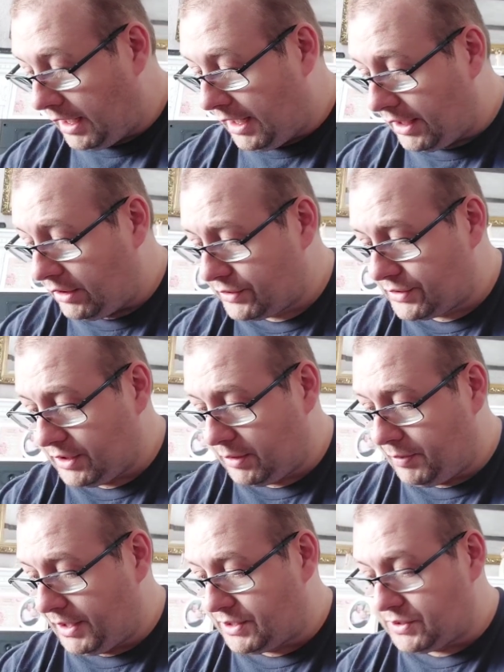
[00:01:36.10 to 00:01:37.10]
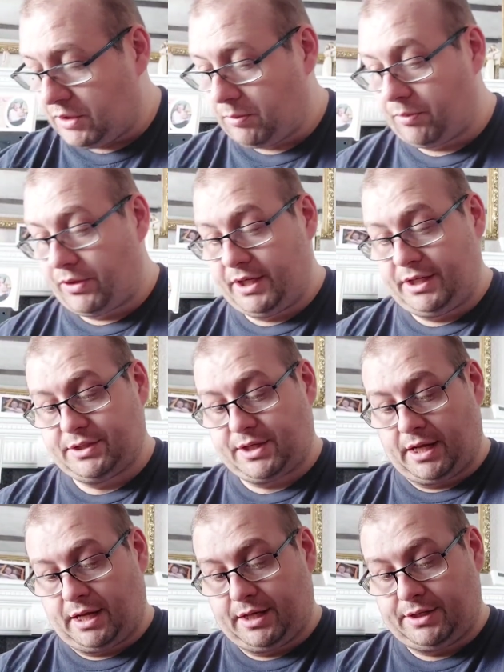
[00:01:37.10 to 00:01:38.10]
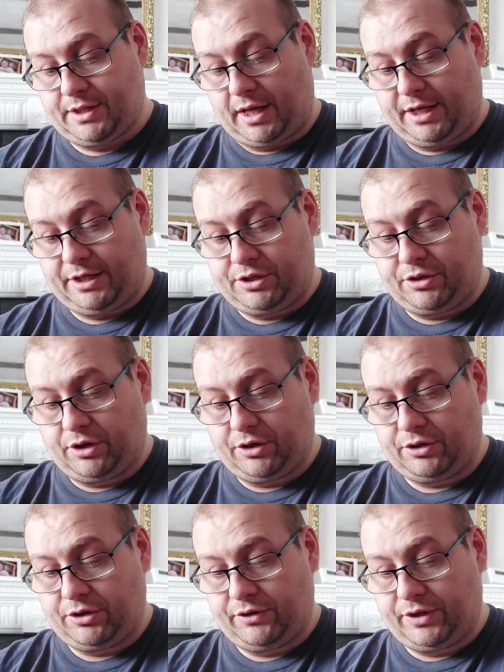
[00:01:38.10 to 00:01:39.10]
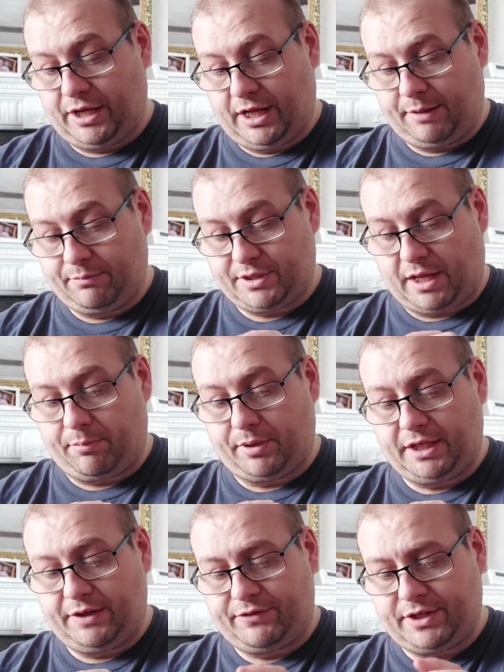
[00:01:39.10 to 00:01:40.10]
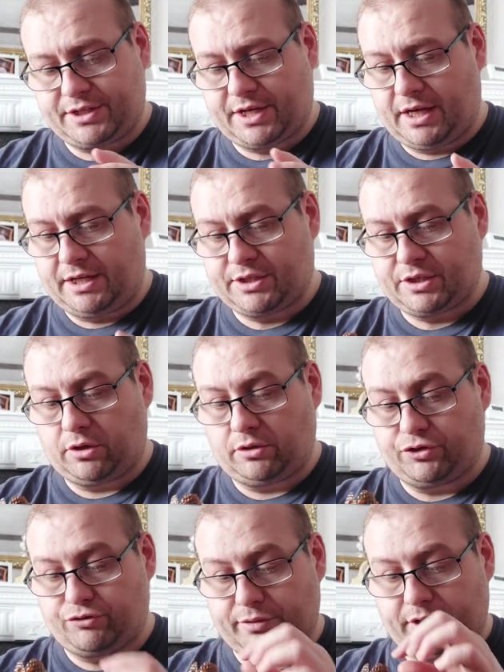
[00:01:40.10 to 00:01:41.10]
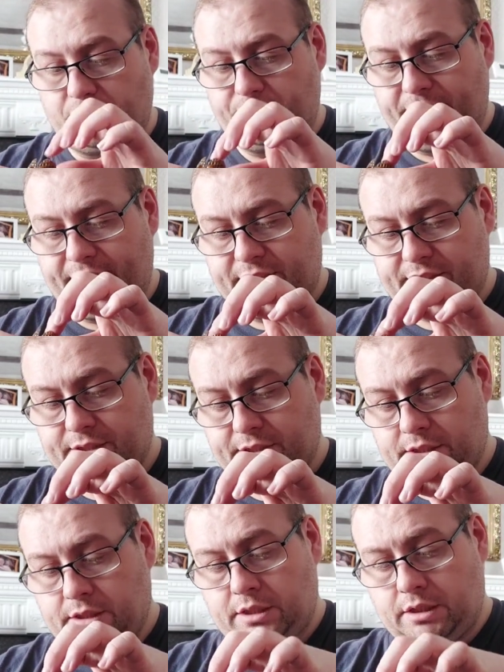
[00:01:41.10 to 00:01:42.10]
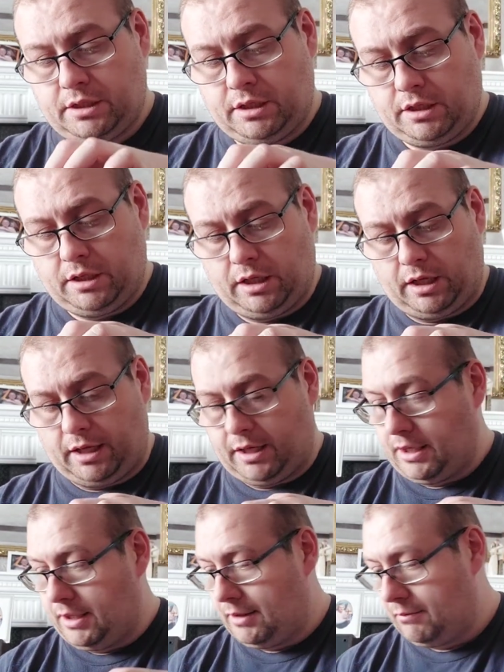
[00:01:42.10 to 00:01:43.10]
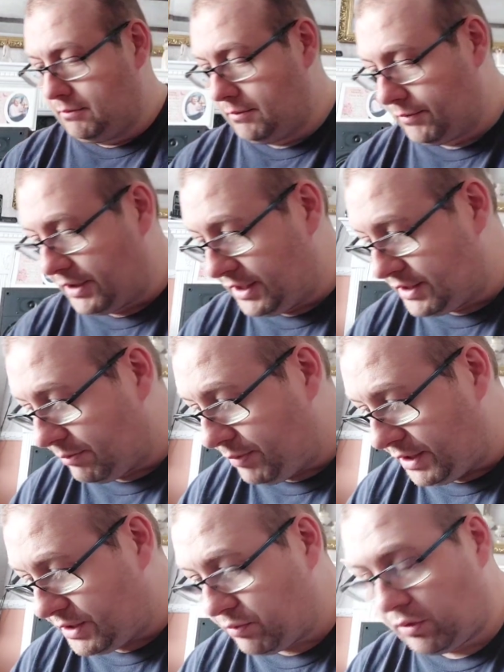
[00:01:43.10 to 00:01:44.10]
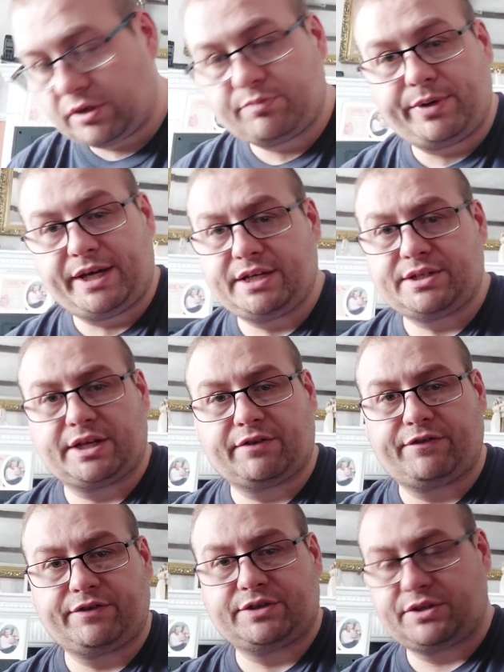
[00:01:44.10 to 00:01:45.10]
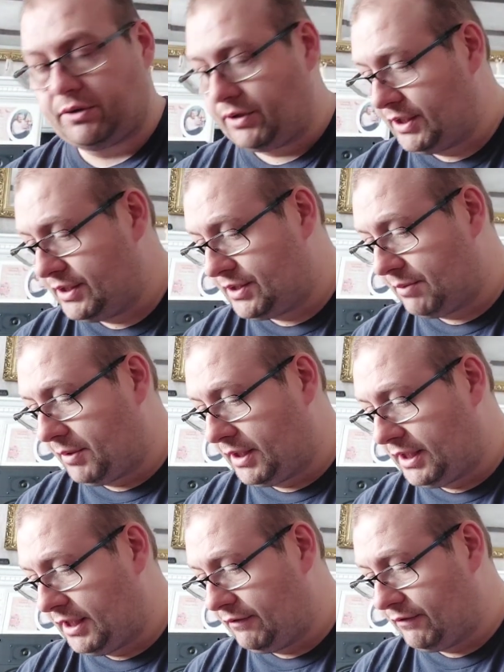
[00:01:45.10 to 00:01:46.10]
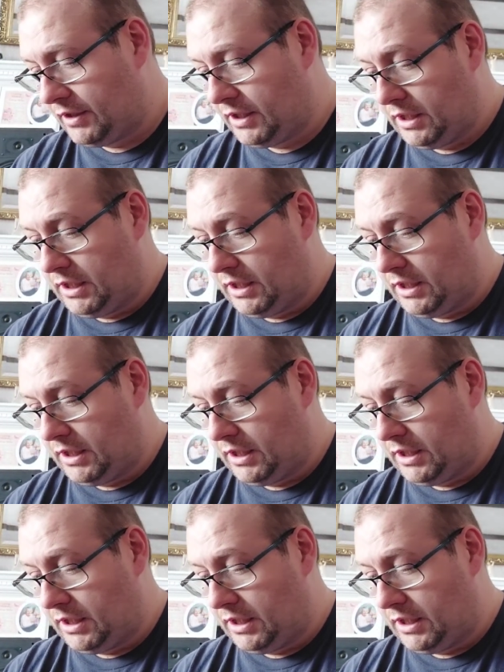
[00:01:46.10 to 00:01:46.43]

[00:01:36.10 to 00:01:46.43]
I also picked up these guys. I don't know the names. I believe this guy is called Drillbit. These are Beast Wars Basic for toys, I believe.